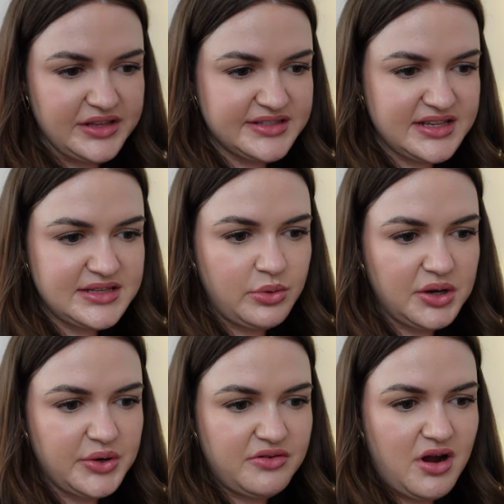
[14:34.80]
it says they were
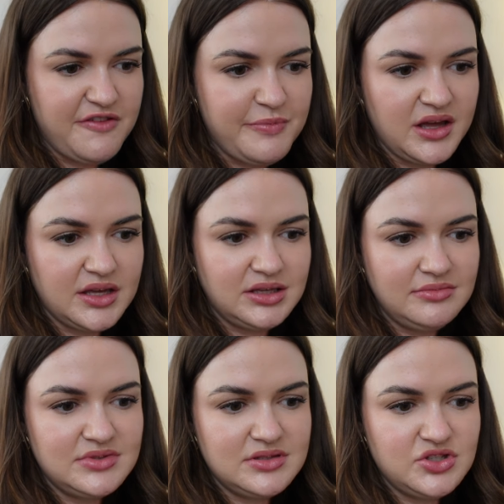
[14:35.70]
going to arrive by
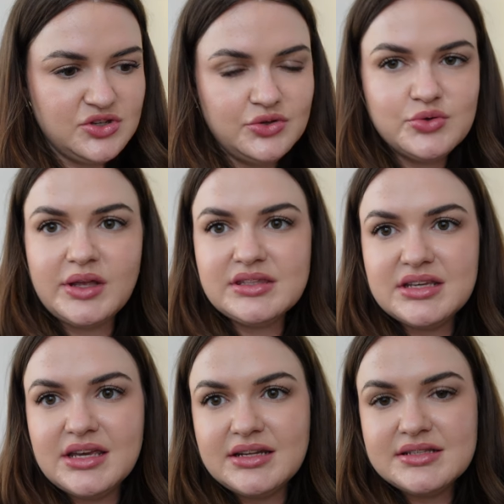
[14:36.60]

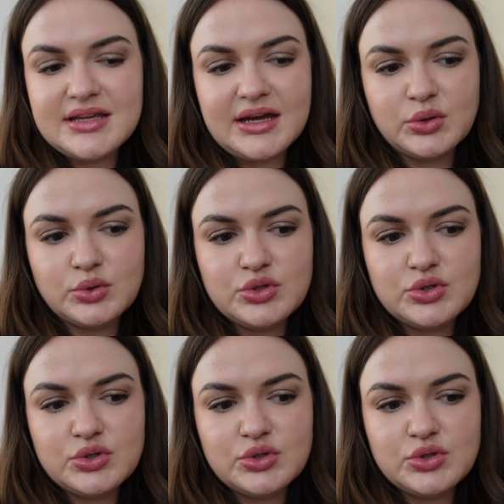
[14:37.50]
2.20 and it's now